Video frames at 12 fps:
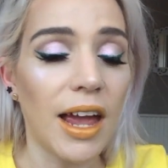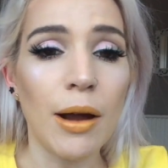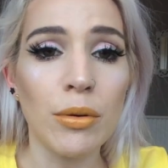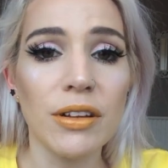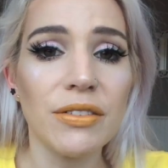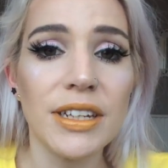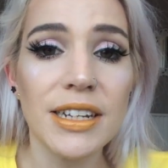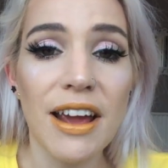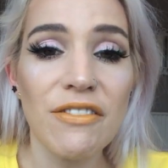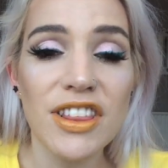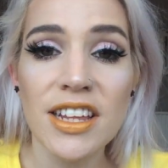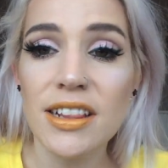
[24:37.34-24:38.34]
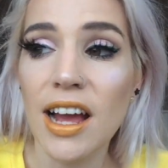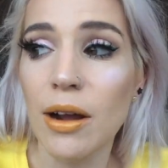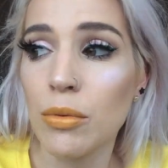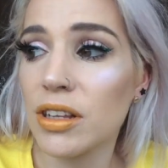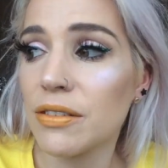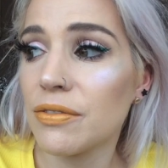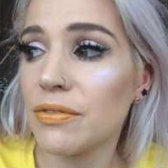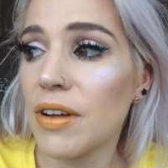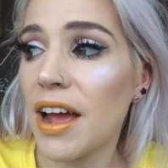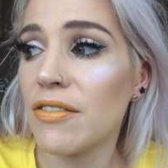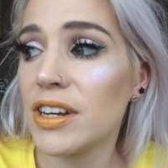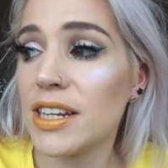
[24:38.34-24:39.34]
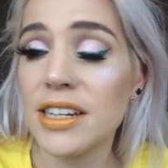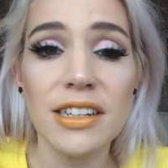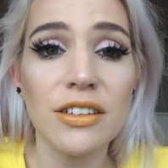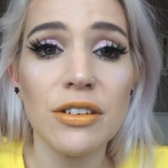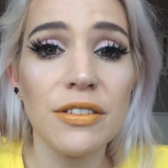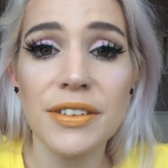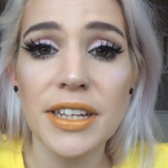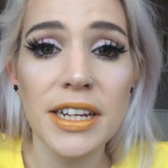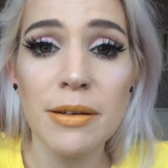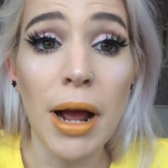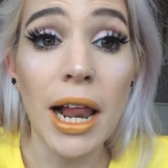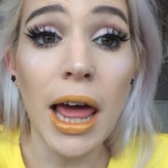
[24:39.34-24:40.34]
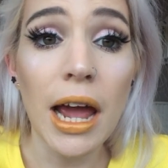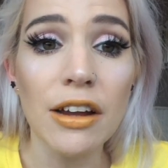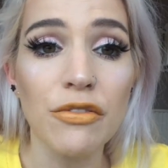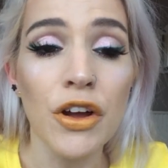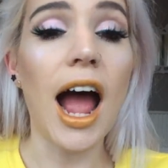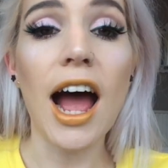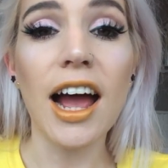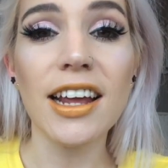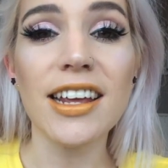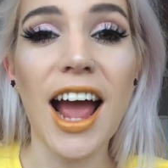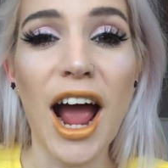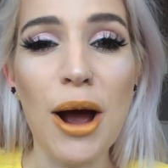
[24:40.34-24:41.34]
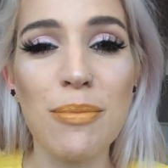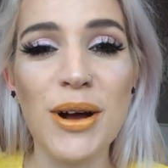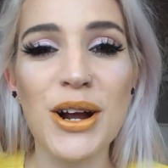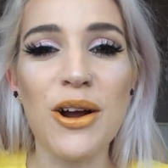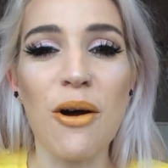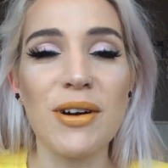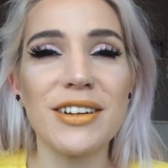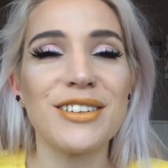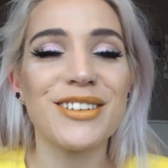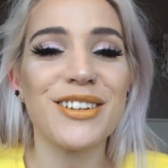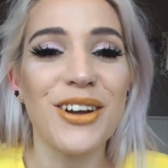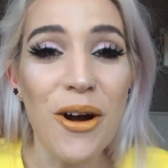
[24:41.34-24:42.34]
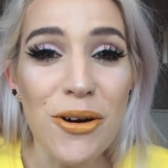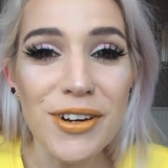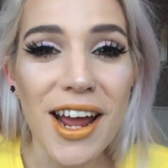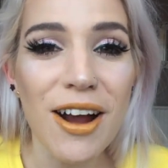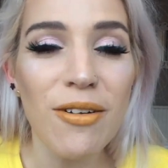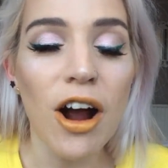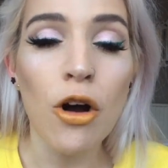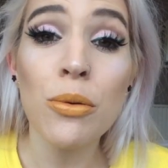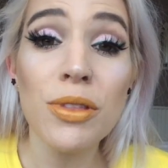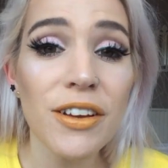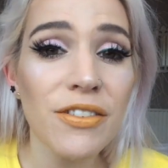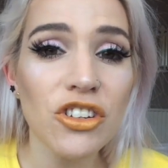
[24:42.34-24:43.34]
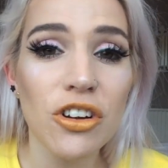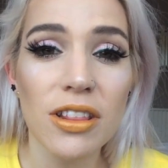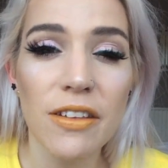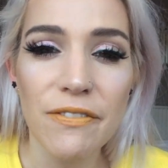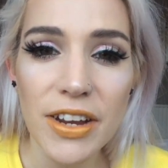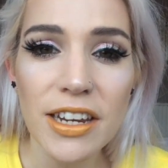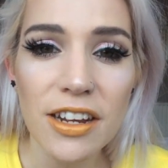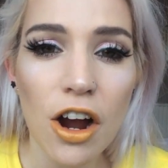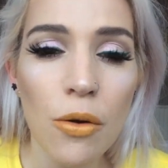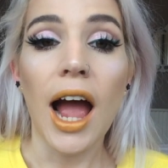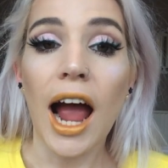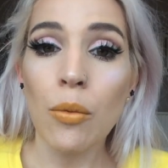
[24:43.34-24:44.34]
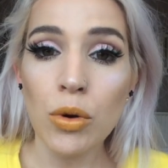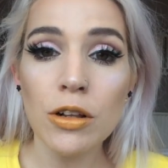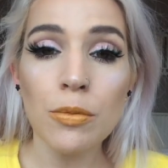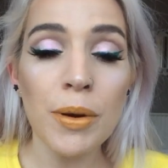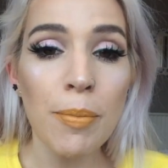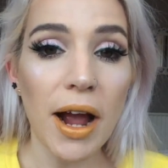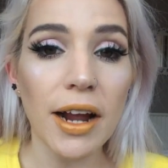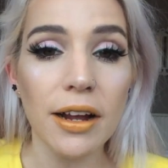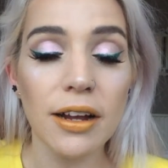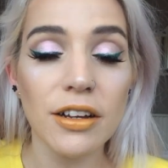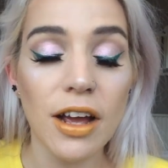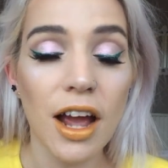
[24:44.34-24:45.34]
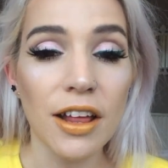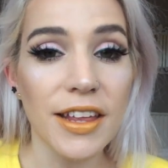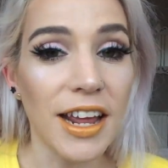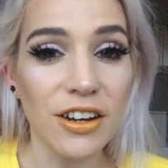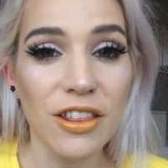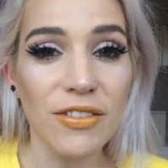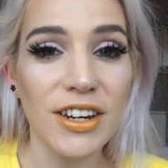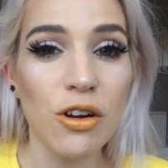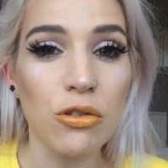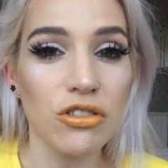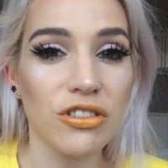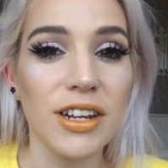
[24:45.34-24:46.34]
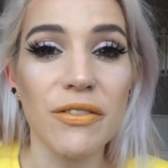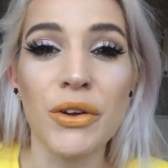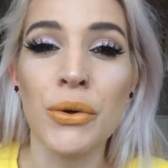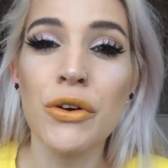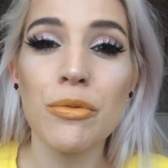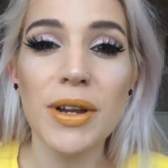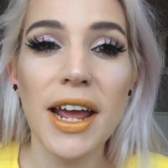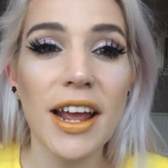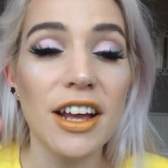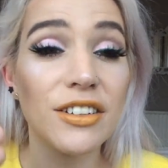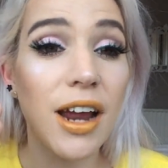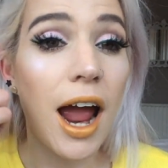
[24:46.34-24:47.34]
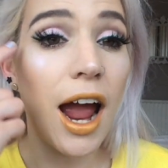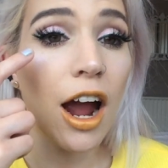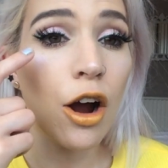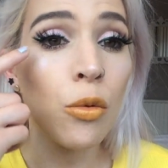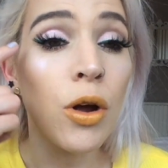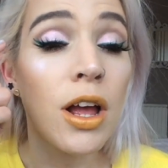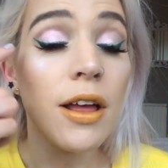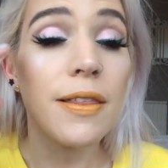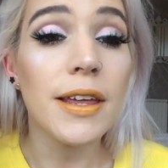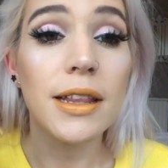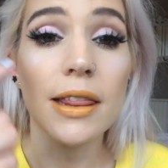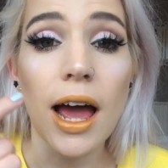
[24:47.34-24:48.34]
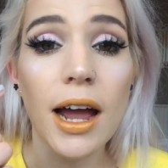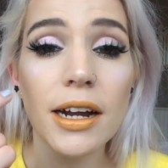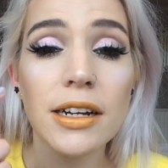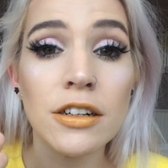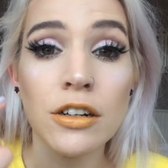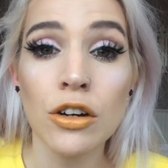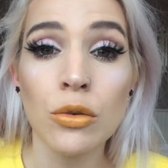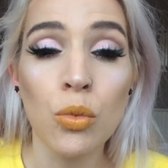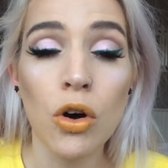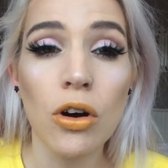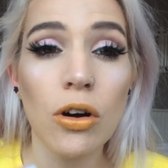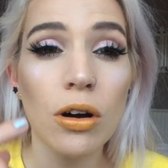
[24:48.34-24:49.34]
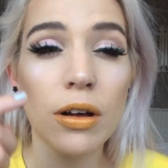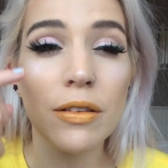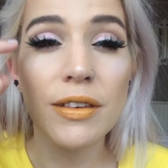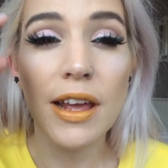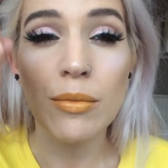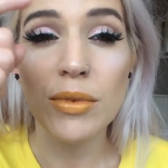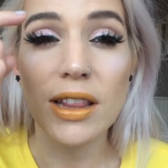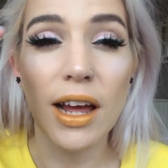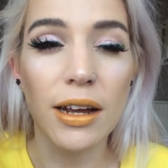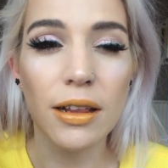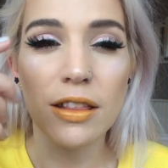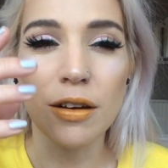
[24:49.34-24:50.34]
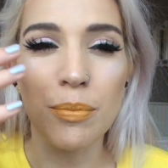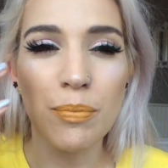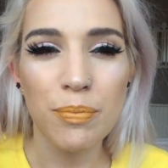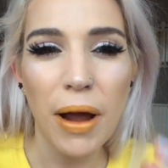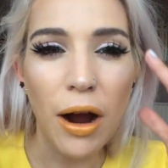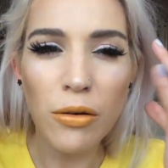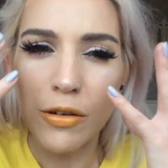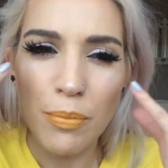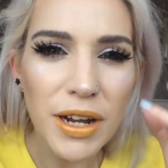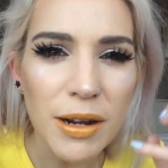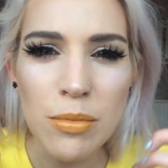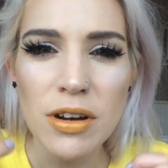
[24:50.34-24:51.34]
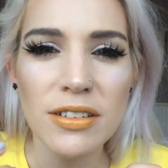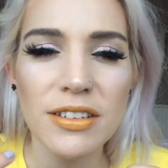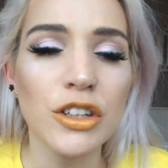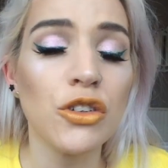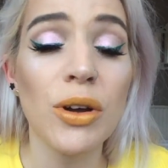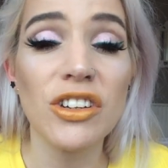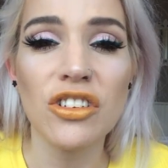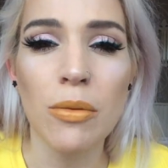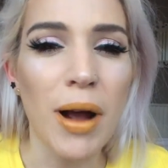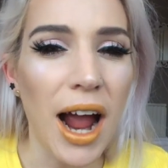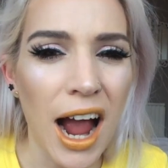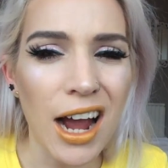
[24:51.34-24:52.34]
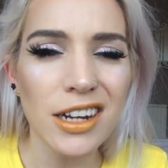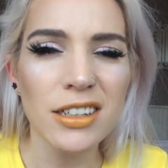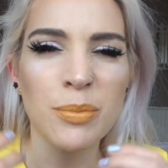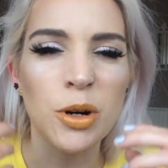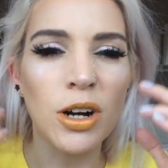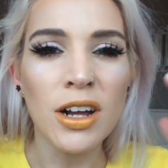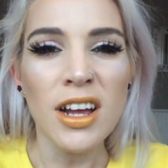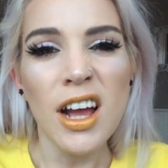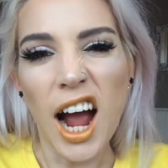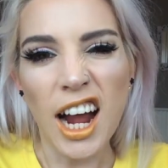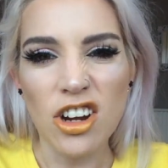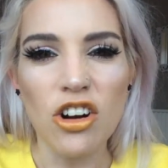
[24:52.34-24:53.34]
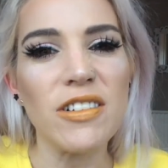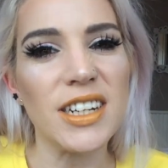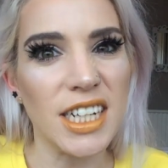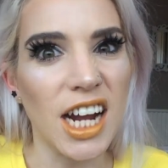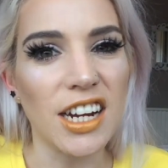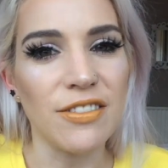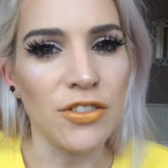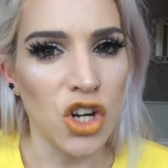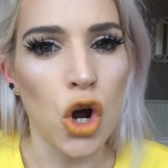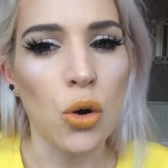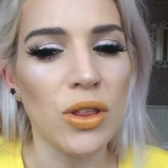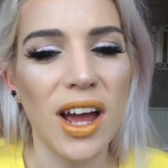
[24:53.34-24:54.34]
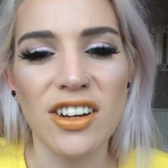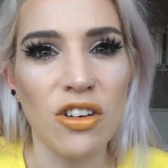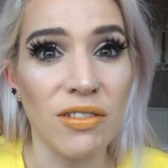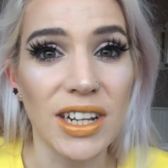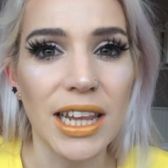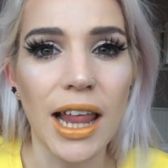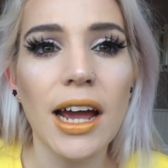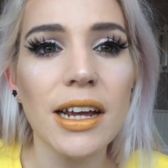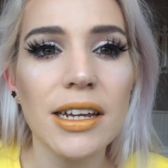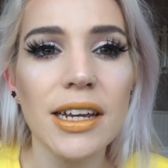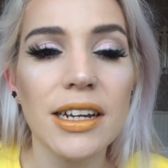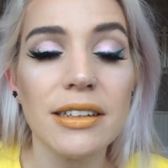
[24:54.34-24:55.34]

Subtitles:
I will have seen everything that I will have ever needed to have seen in my life. I am going to go now. I hope that you've enjoyed the video. I will be back at the end of the video just to give you an update as to how the liner wore, same with like the powder pigment situation on my eyes, but I already kind of know that I don't really like